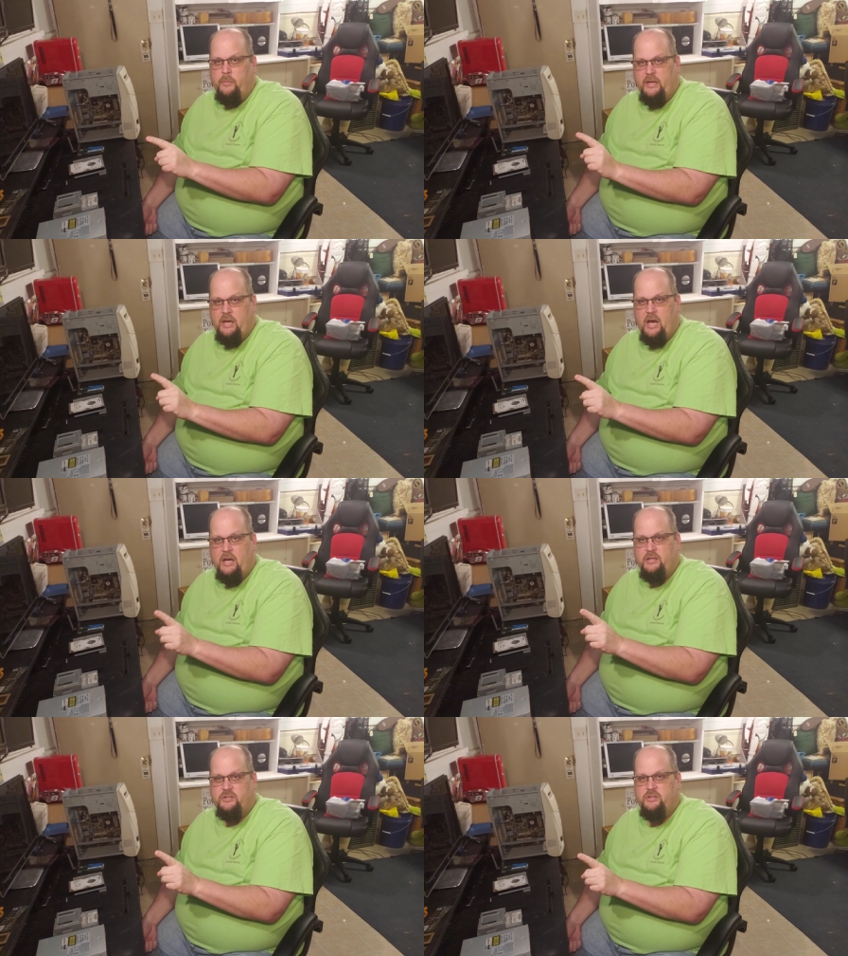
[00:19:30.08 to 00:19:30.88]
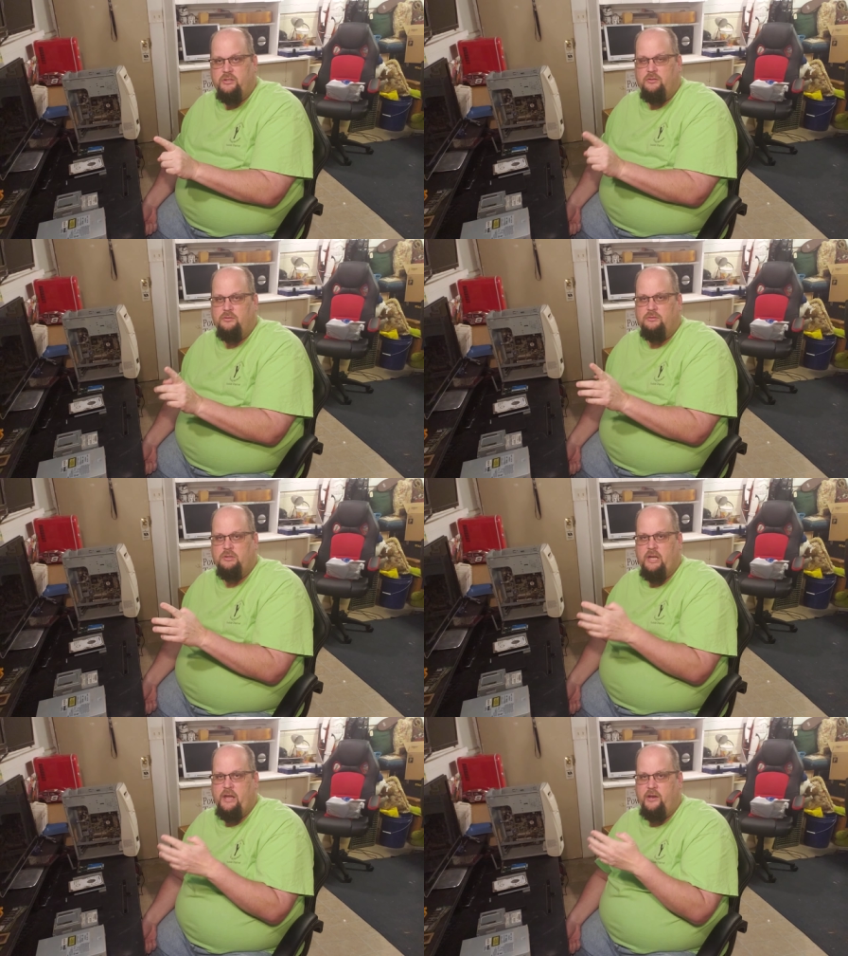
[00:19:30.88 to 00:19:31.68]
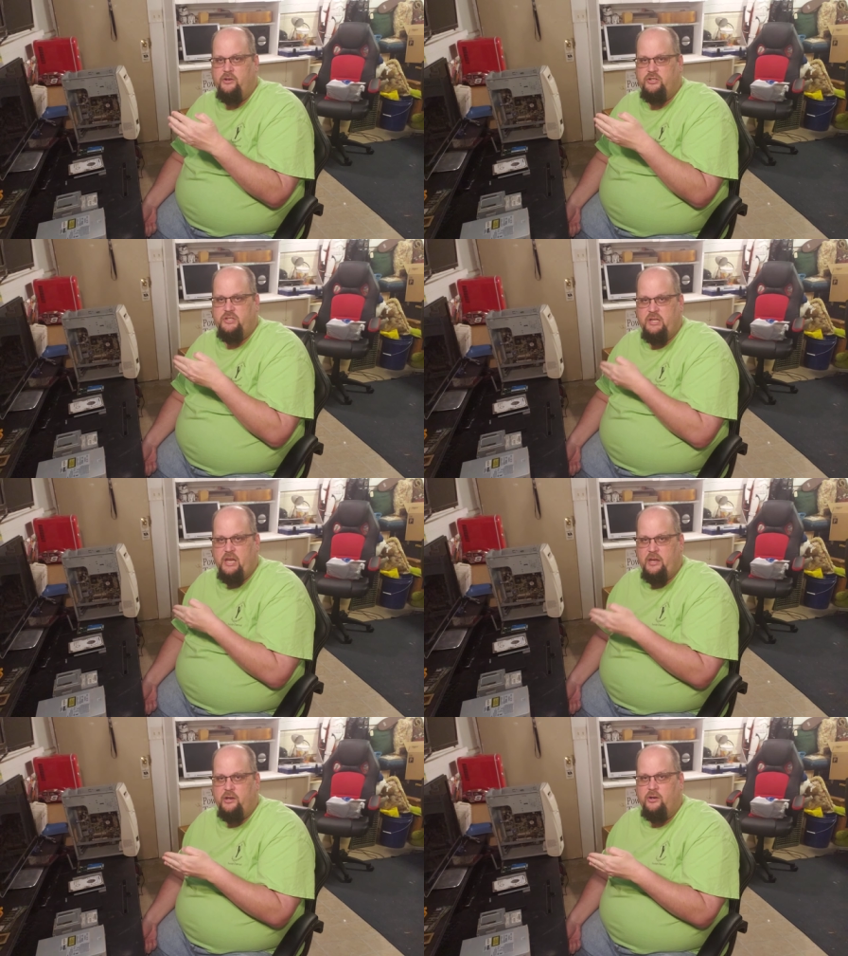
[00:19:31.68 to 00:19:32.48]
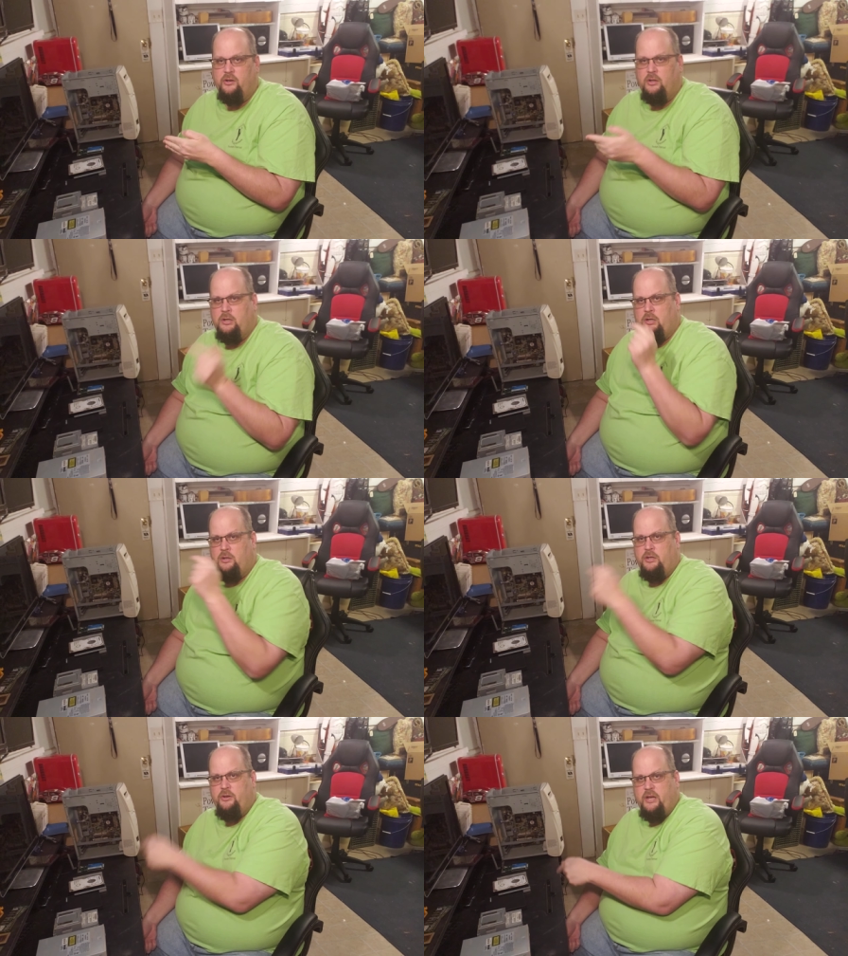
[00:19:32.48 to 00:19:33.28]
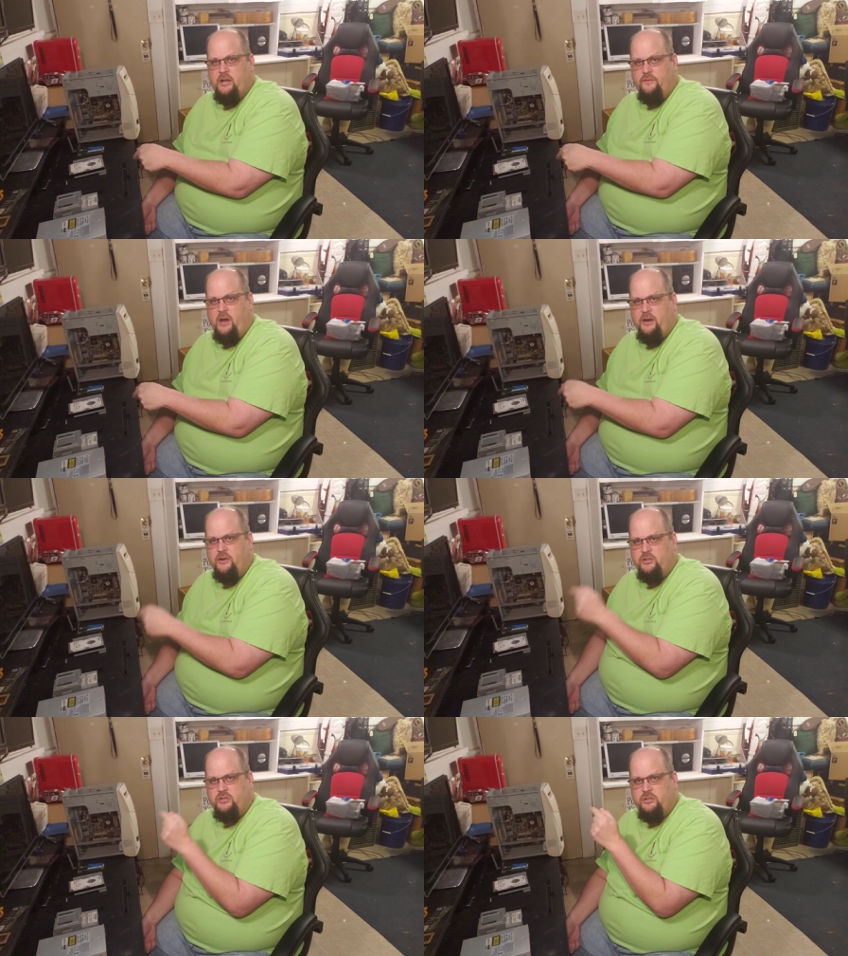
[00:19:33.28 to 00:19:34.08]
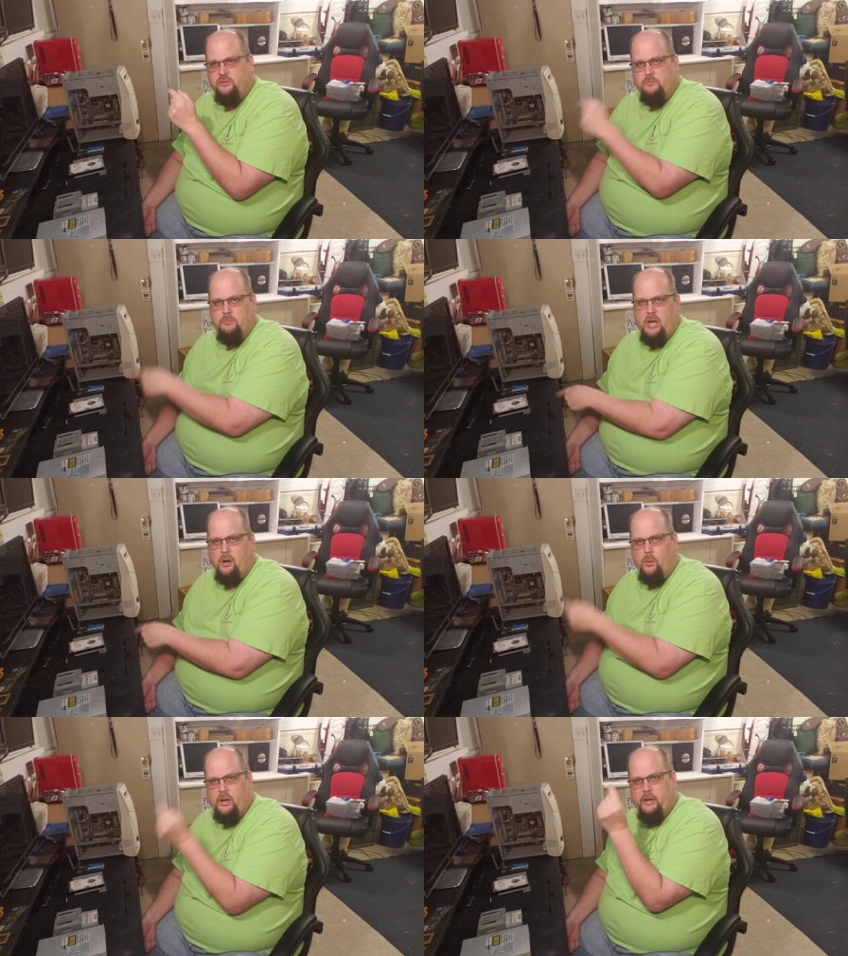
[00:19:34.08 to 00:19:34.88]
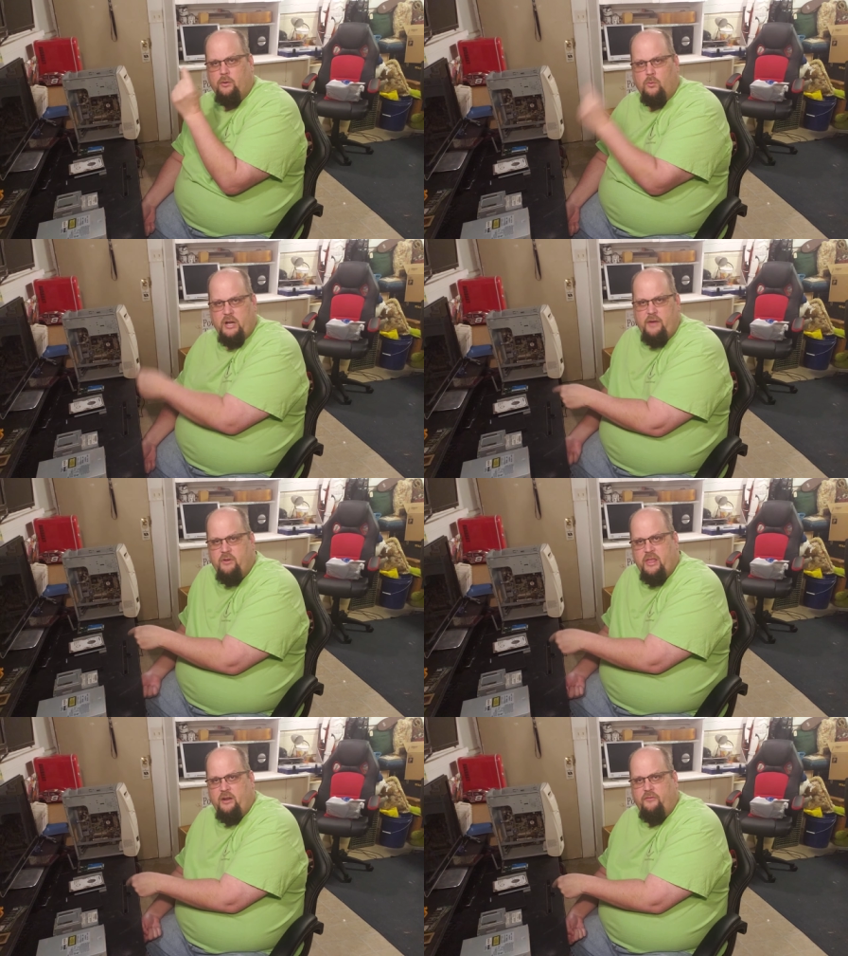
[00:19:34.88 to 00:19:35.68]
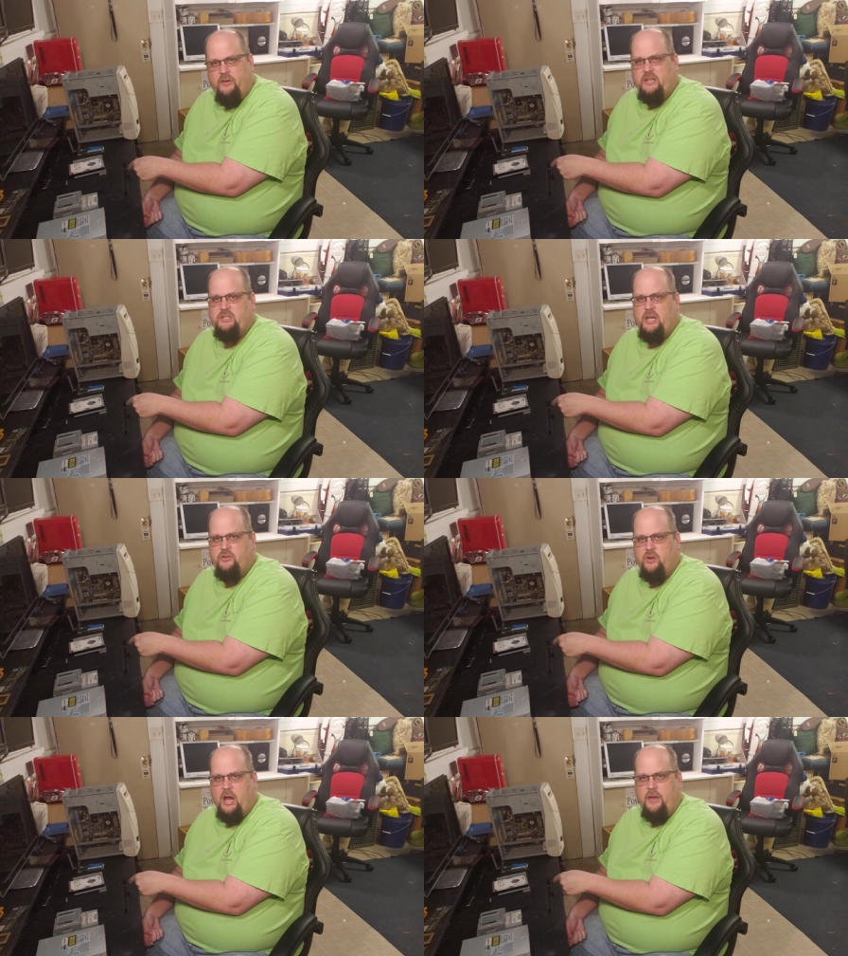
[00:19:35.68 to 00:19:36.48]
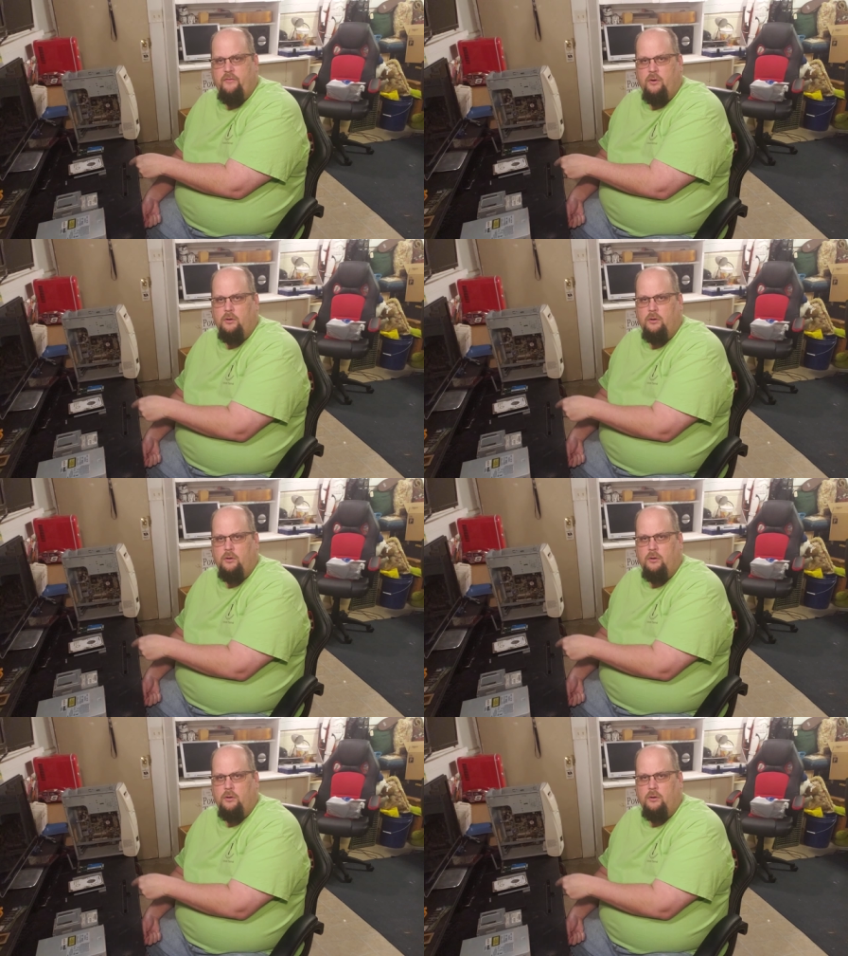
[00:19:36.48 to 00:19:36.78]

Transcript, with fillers: Because here's the kicker. You get a virus, malware, whatever that affects that drive.